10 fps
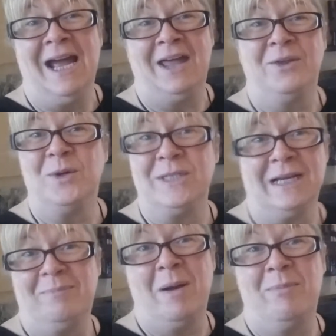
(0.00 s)
I thought
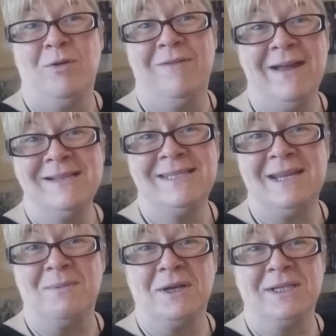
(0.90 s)
I'll pop over and
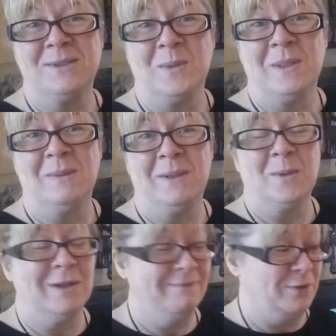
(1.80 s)
see what
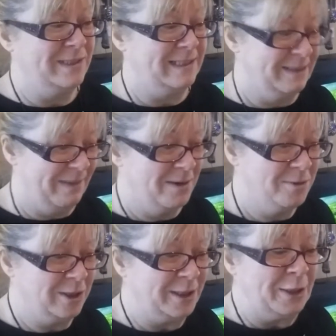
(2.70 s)
all the fuss is
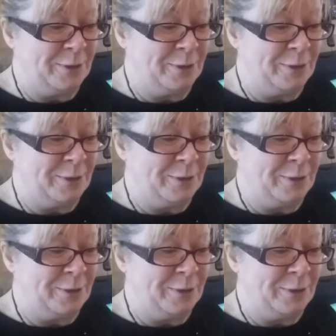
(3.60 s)
about.